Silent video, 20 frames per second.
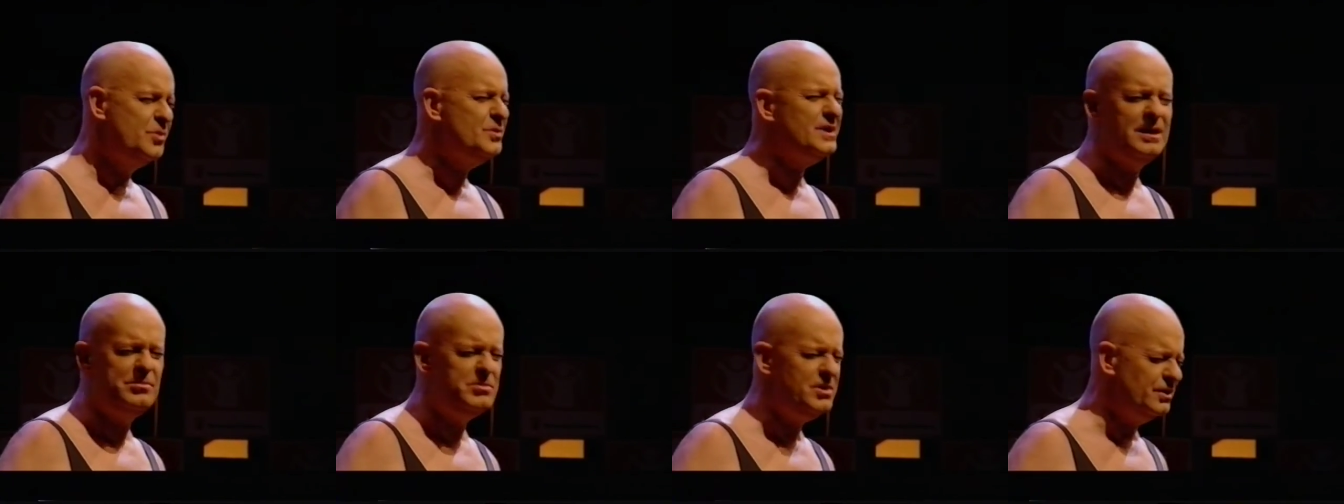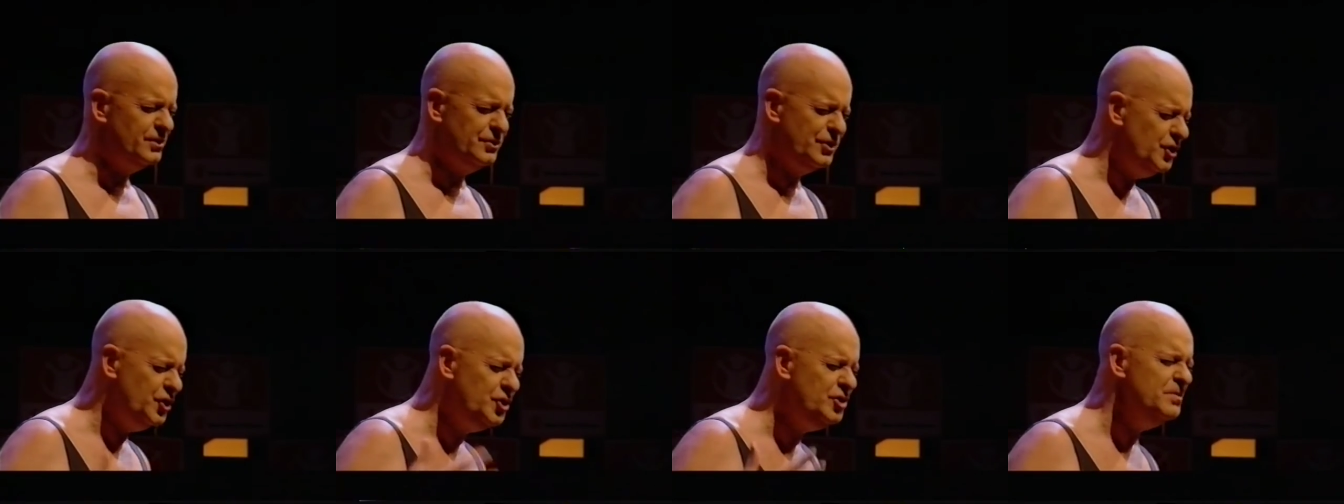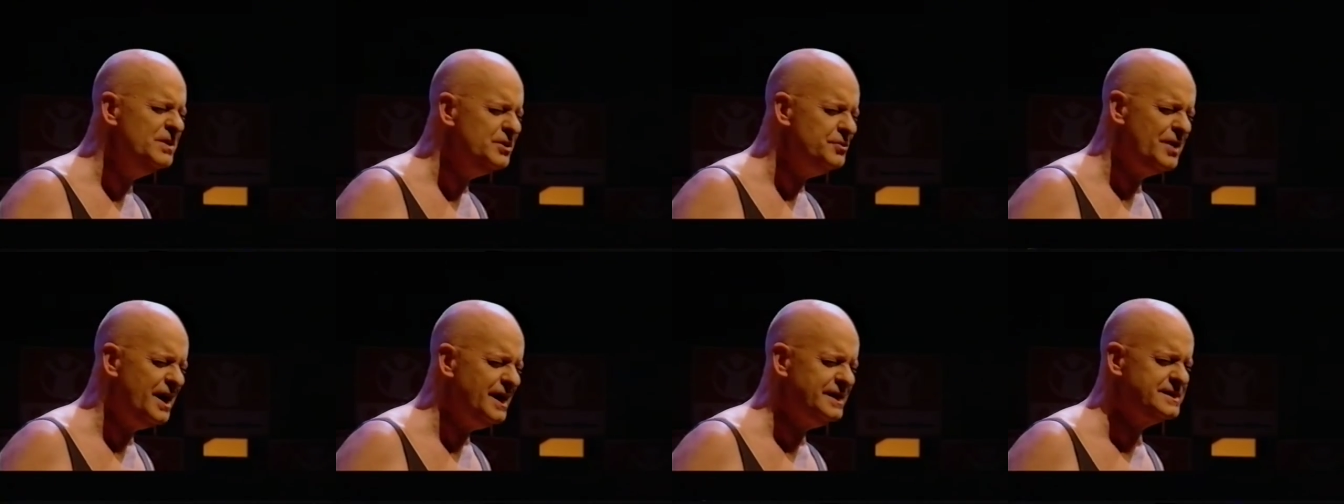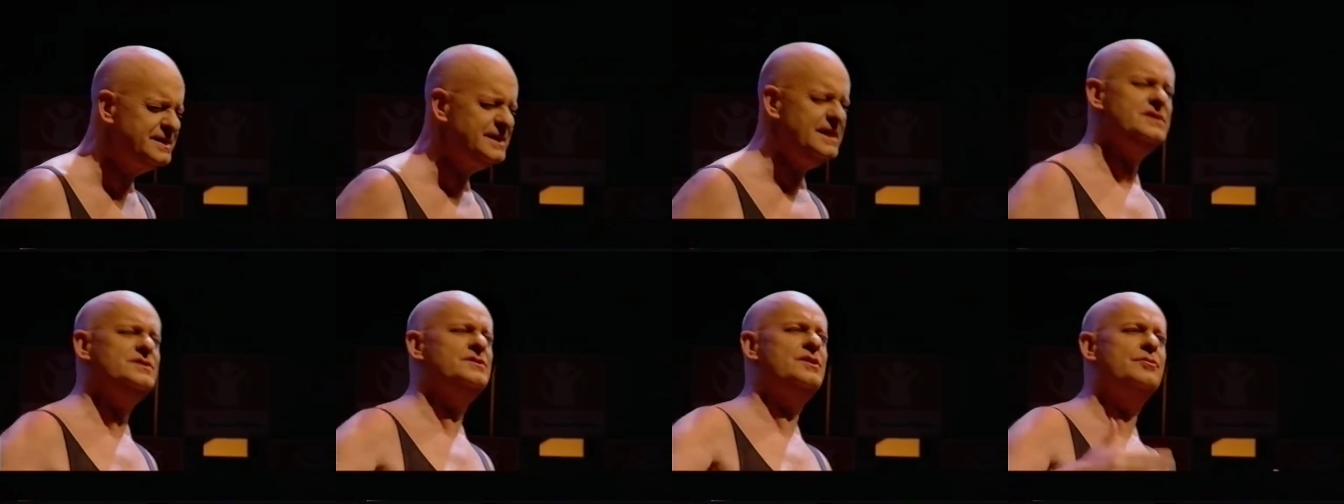Oh, come on. Human
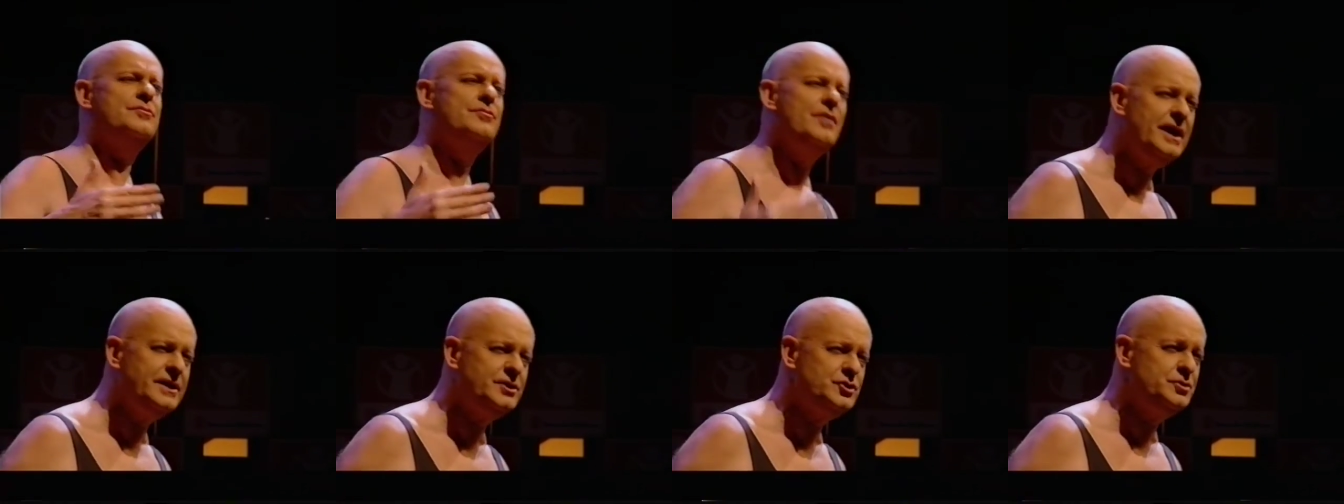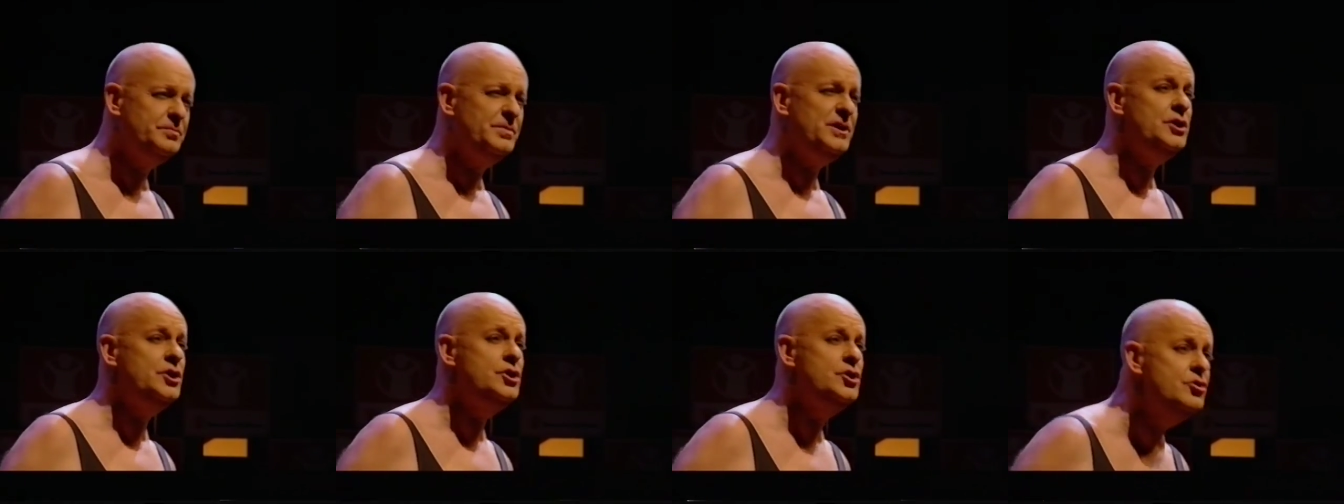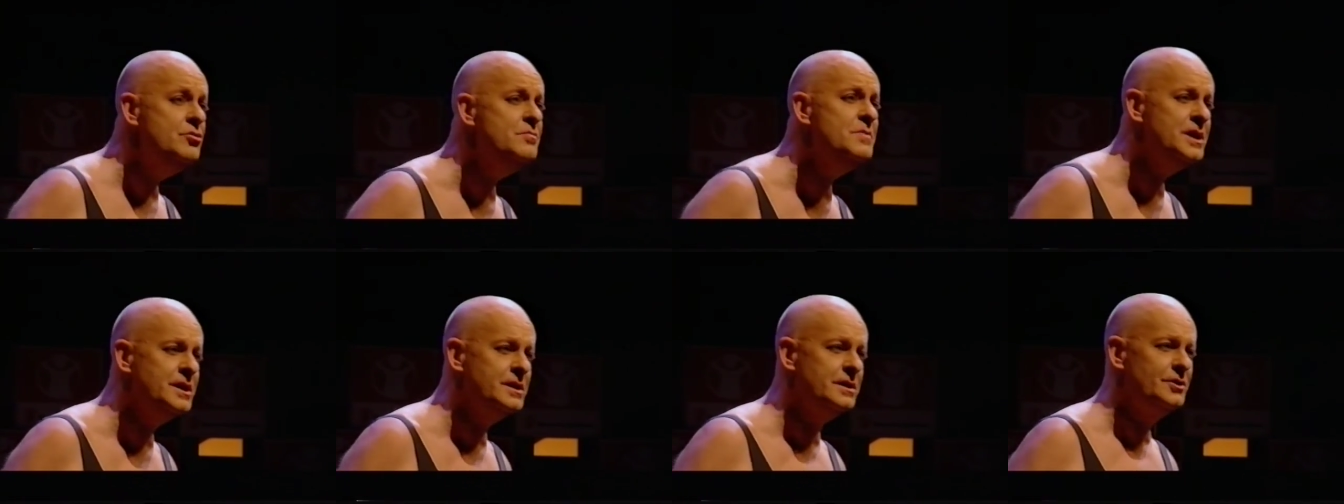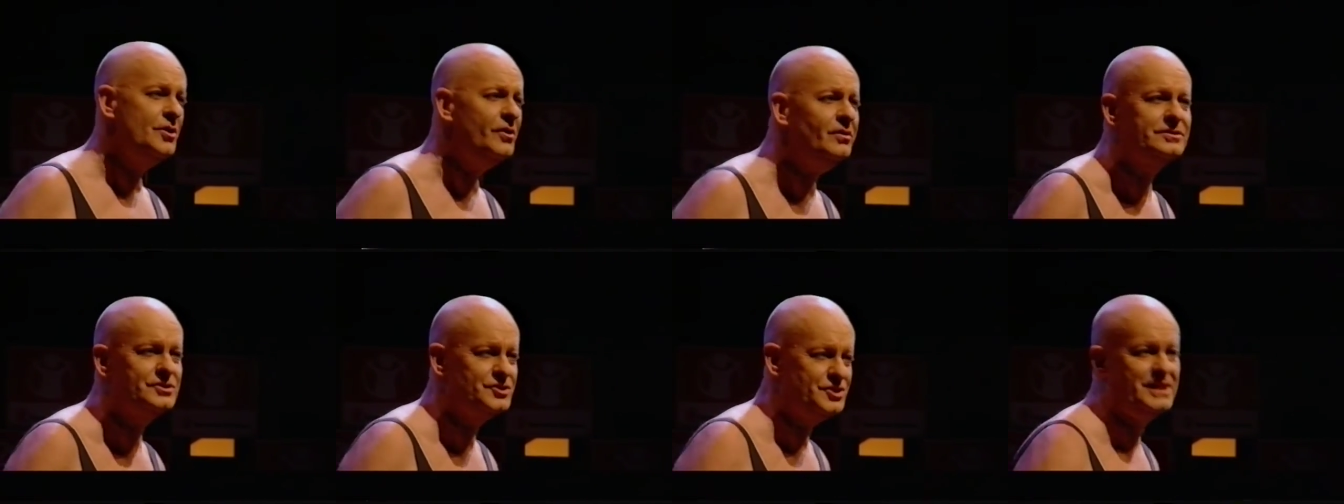rights is the right to be human,
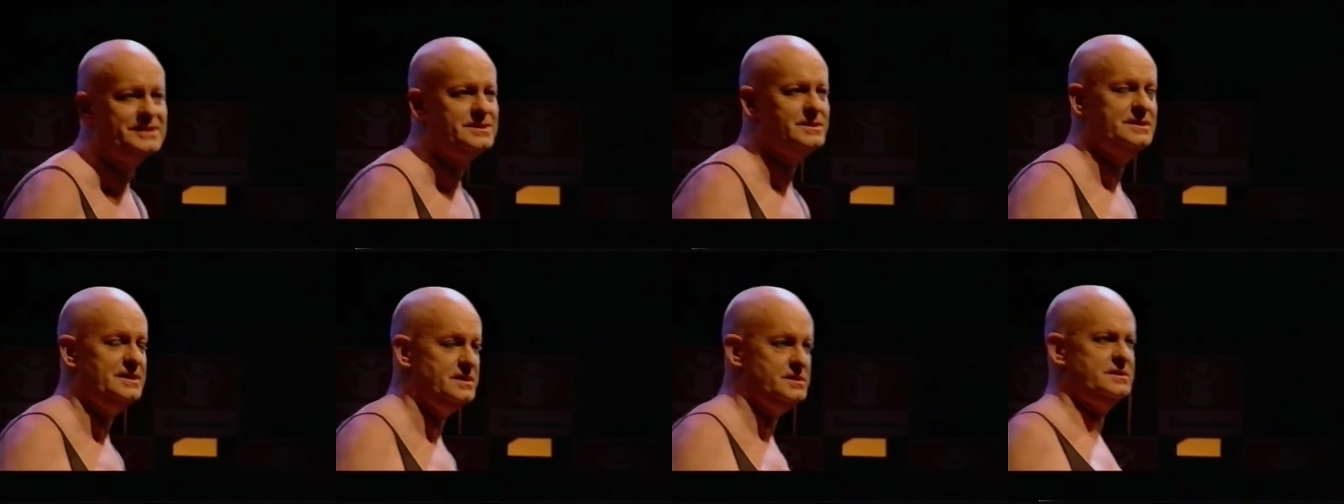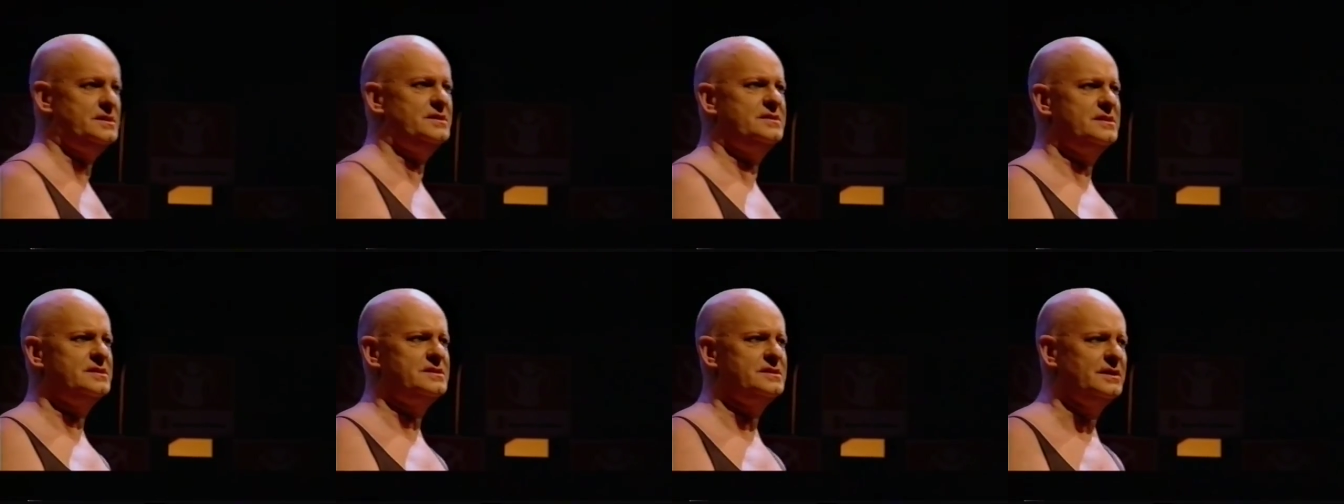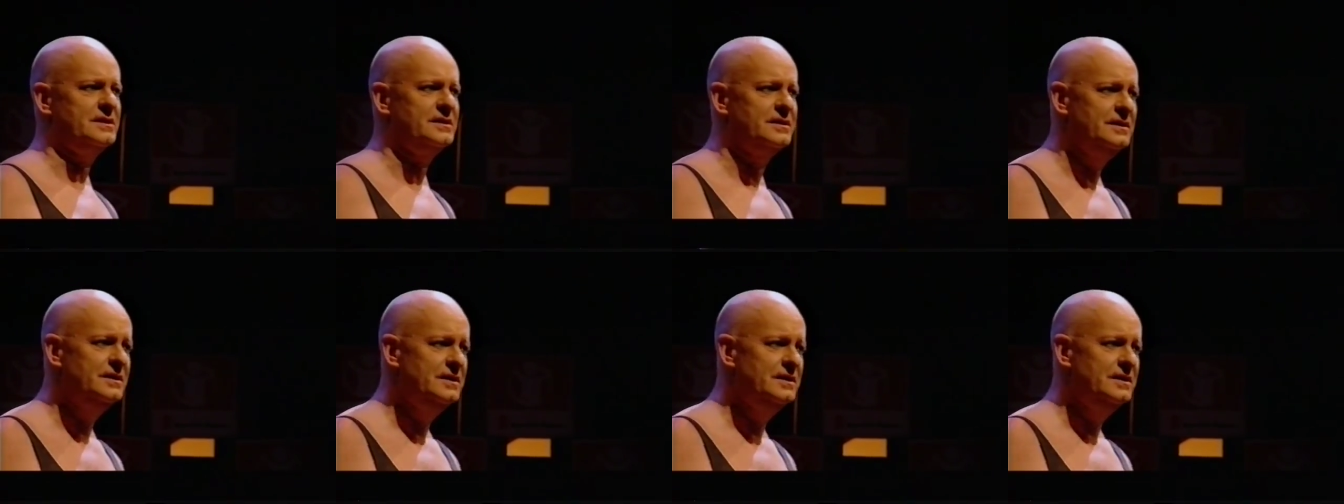not just a statistic.